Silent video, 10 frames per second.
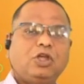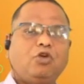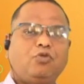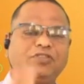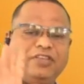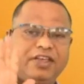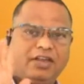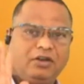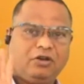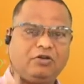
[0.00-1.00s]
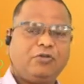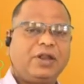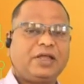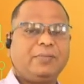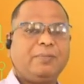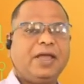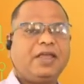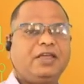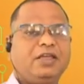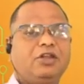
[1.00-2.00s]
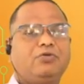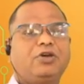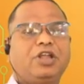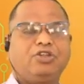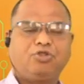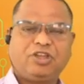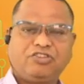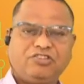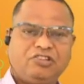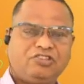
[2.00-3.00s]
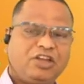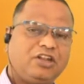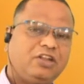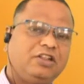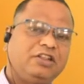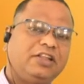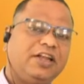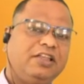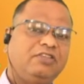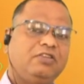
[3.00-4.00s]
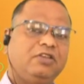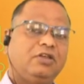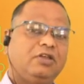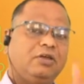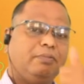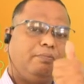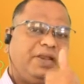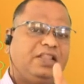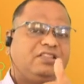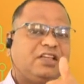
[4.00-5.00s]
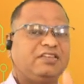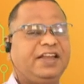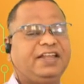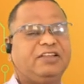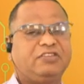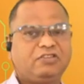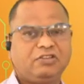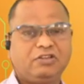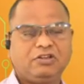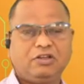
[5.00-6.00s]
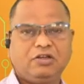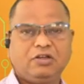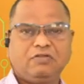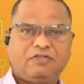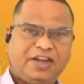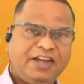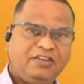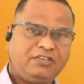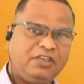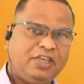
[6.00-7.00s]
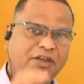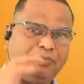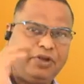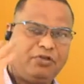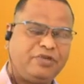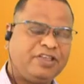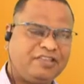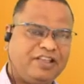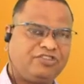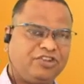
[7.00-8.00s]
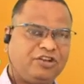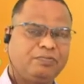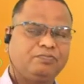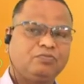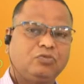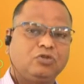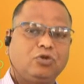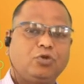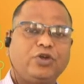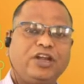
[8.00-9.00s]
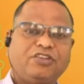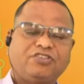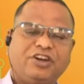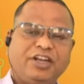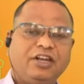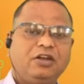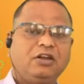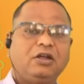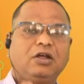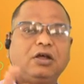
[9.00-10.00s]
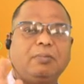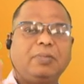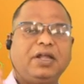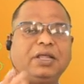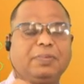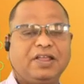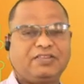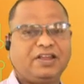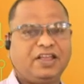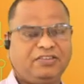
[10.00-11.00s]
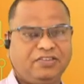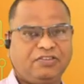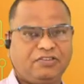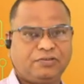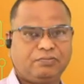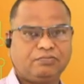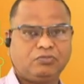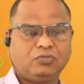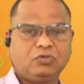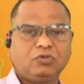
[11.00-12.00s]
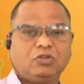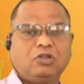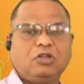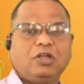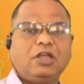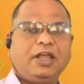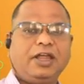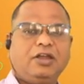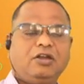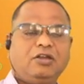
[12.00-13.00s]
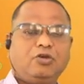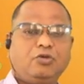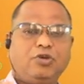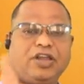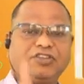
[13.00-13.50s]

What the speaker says: once again welcome back in our educational channel, that is Milinda's Ideas. Friends, in previous lecture we had studied multiplexer ICs and we had